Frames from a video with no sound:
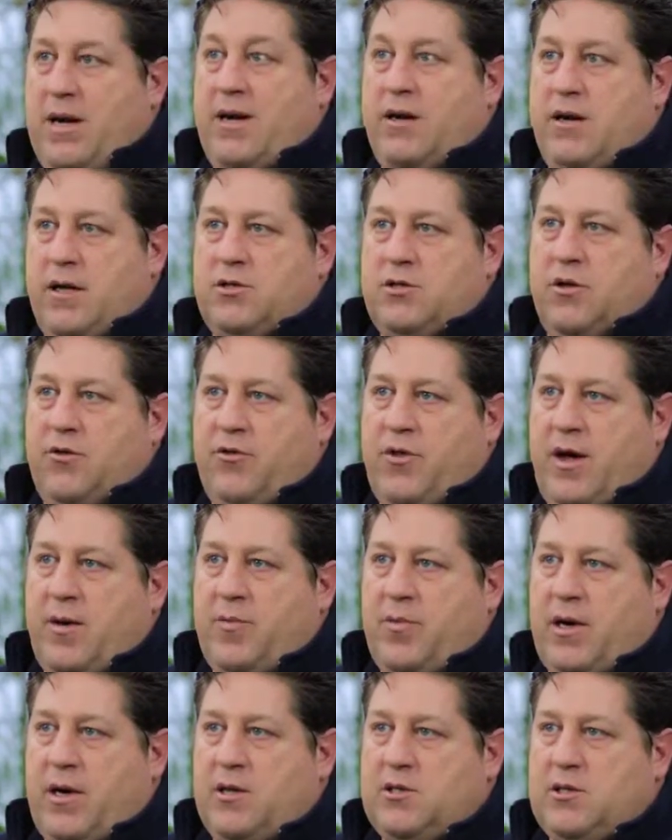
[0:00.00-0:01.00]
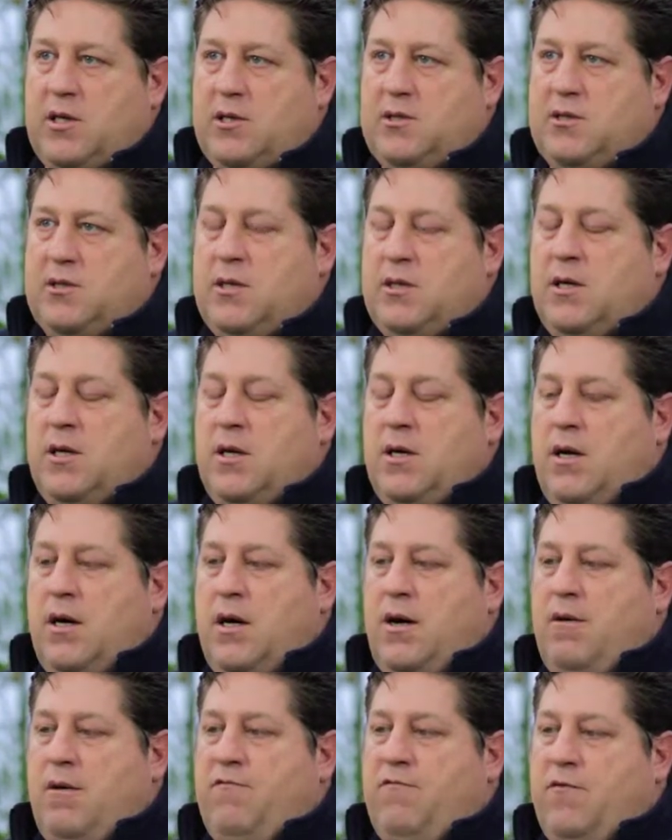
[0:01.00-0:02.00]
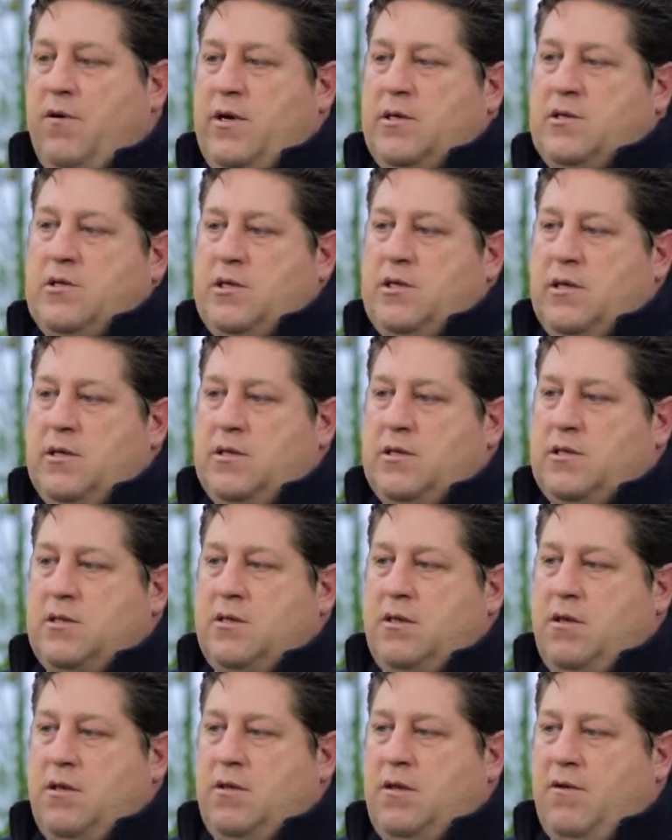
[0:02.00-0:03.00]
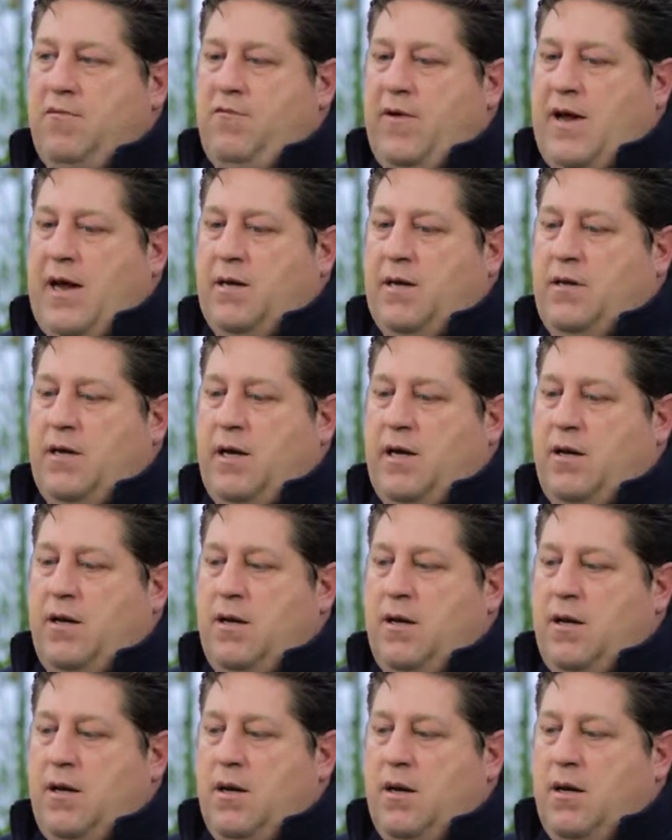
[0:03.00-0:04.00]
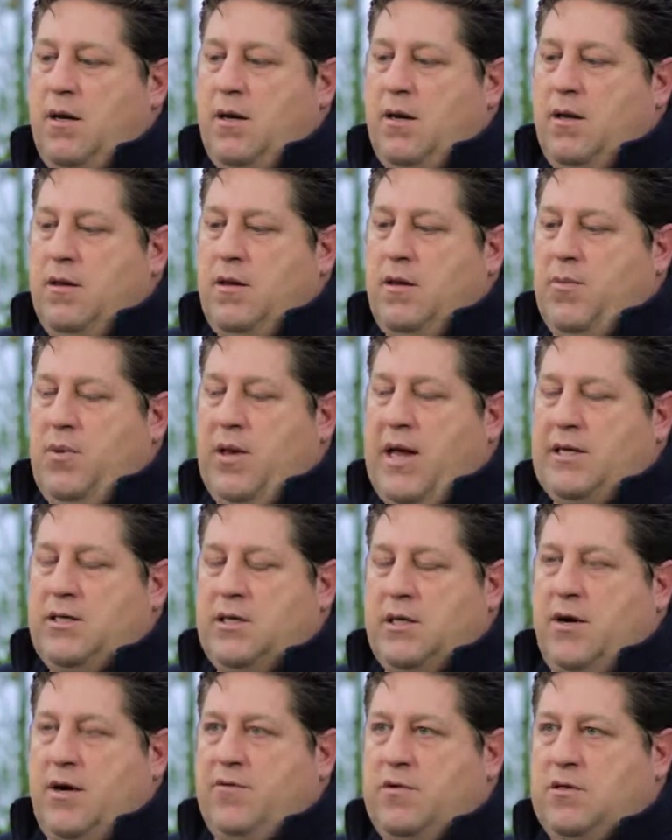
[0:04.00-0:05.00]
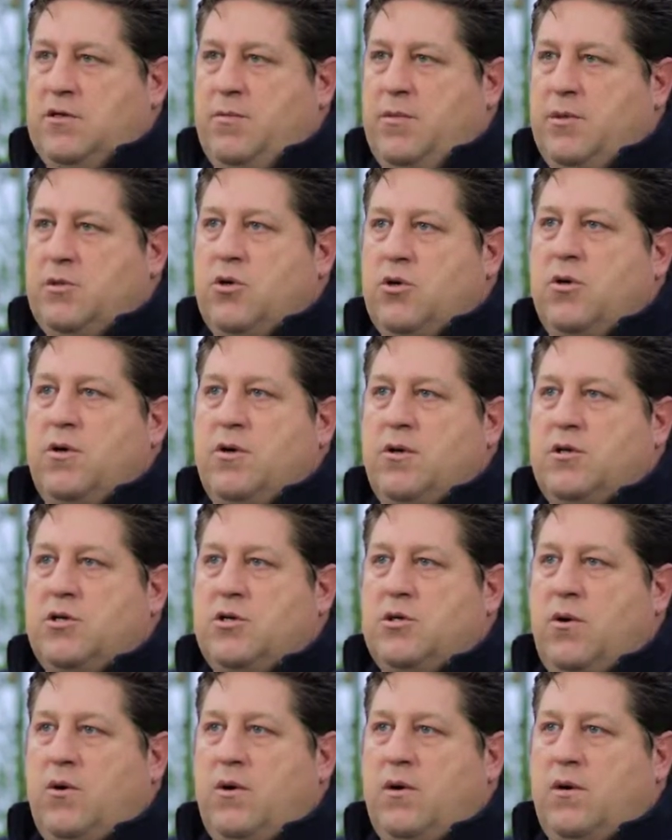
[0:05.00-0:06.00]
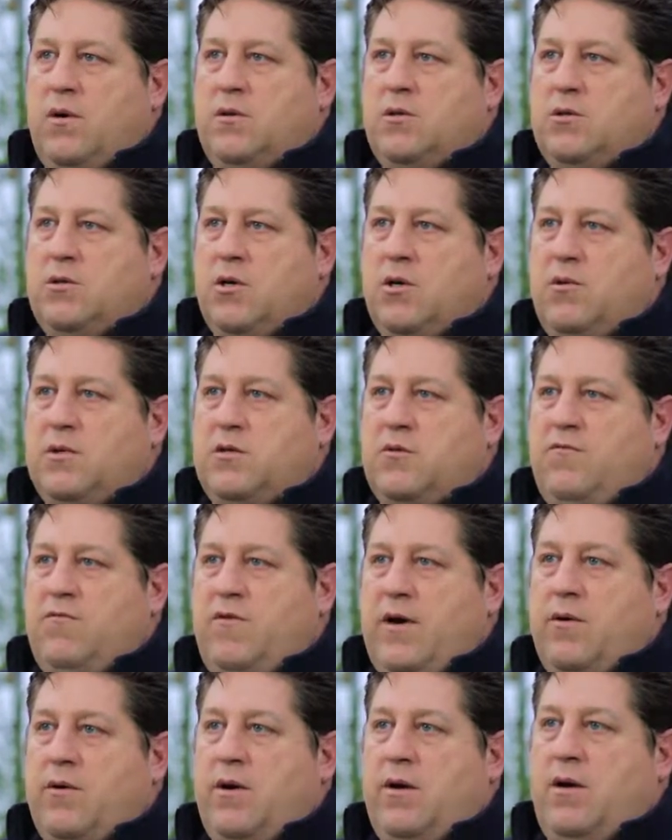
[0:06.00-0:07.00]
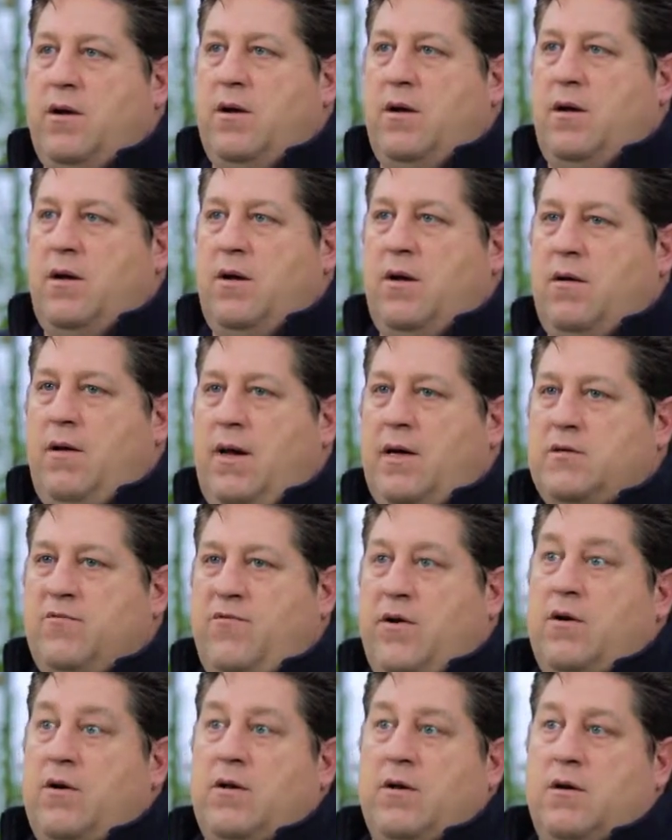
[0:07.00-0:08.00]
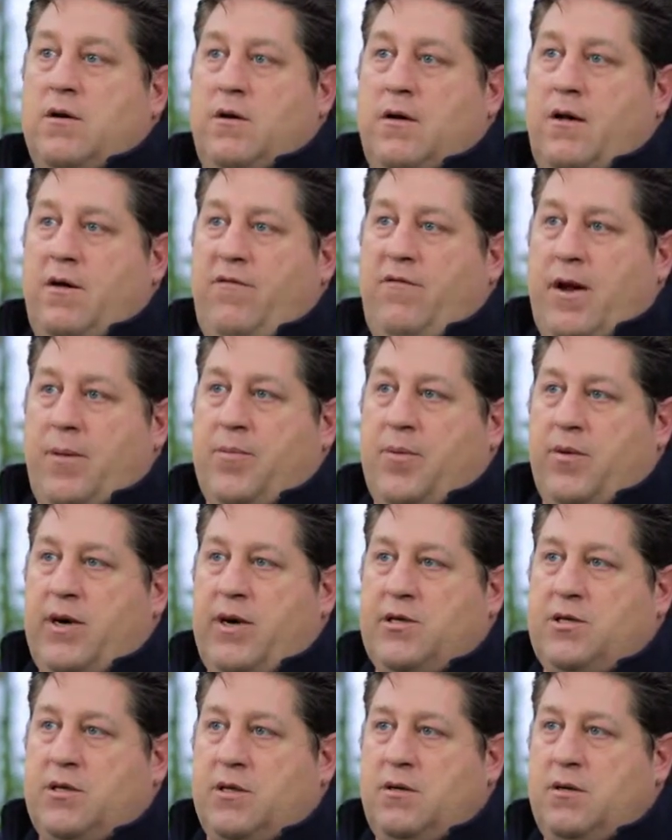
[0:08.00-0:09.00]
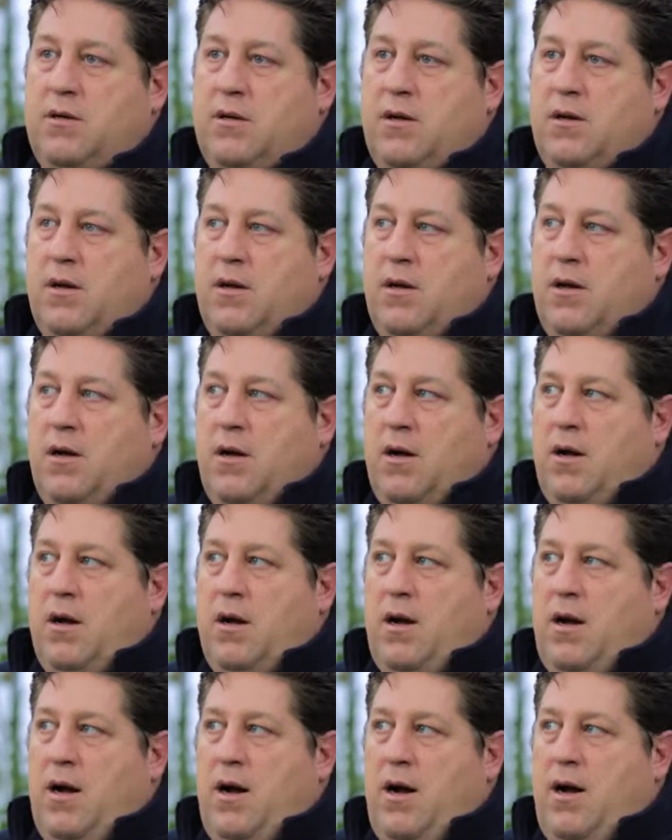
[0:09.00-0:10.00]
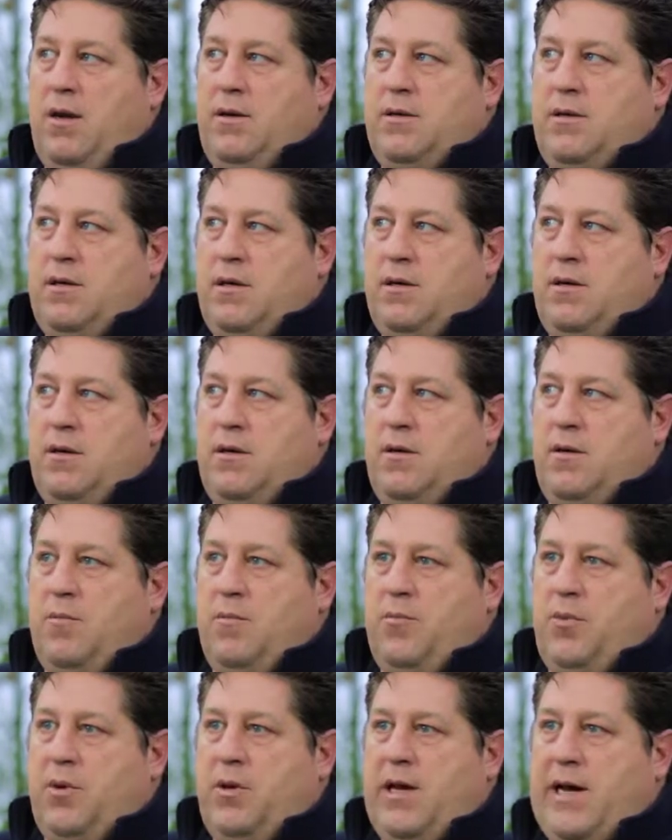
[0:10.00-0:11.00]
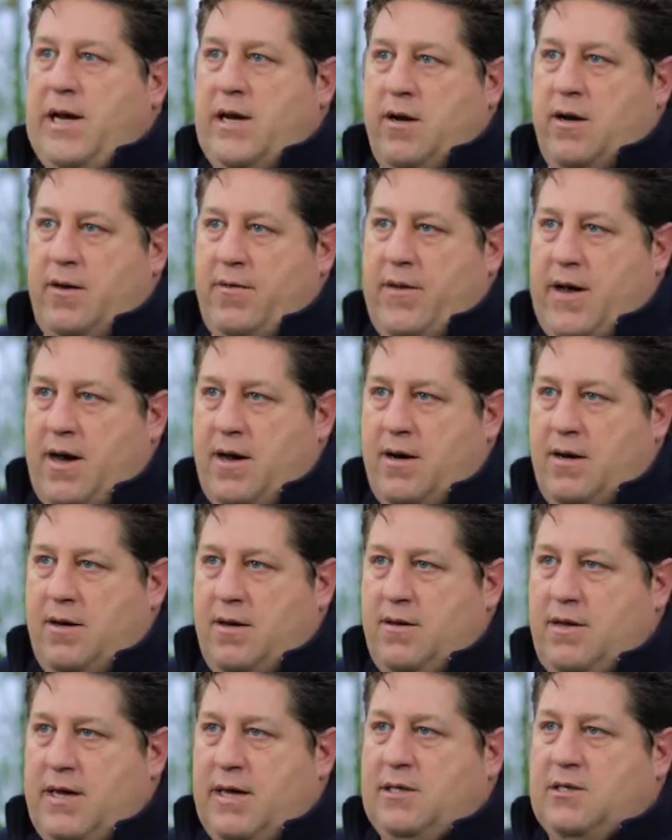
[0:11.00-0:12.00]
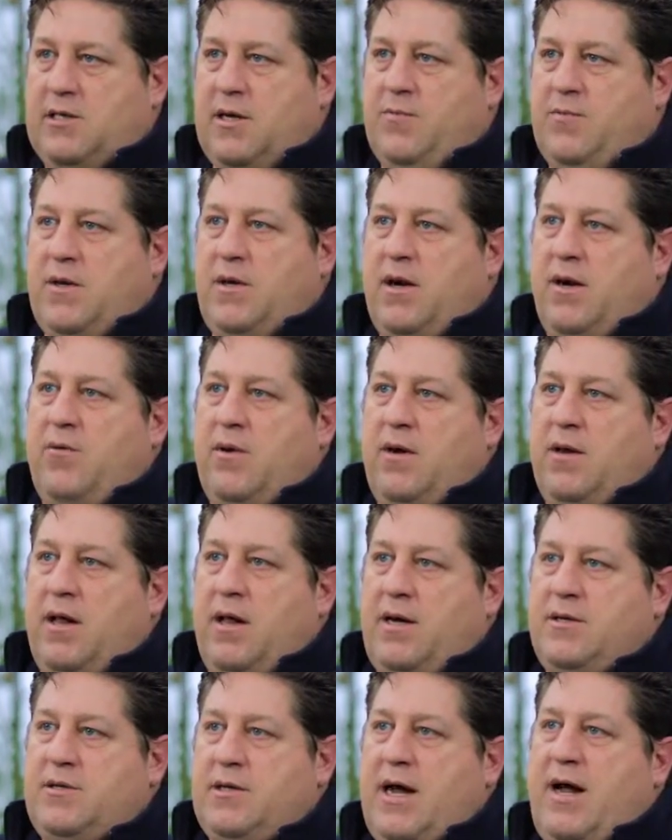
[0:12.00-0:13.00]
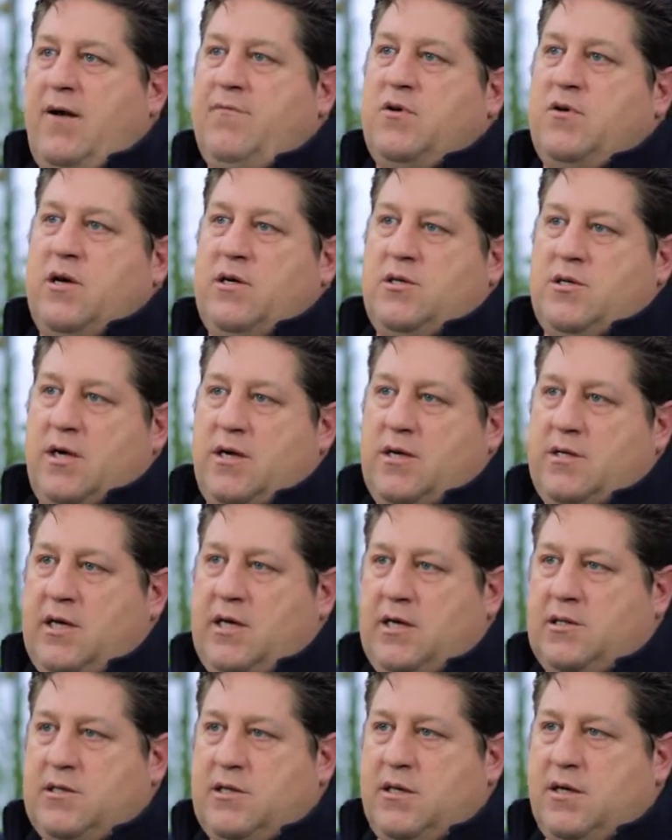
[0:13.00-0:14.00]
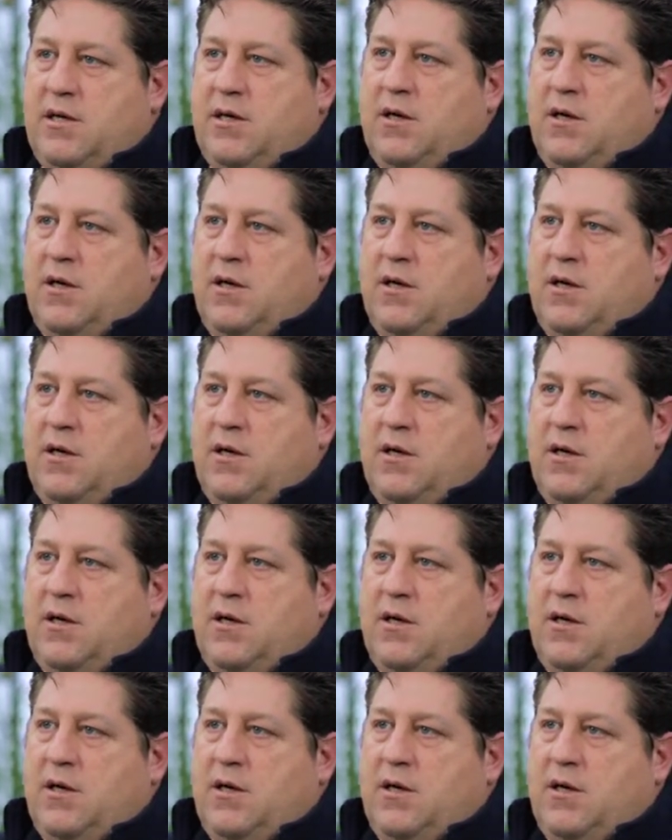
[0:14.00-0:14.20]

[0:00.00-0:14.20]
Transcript: initial thought process. For instance, the fact that The plastic covers the majority of the soil, so it's has very little evaporation. I didn't plan on that. That's something I realized after I started testing it.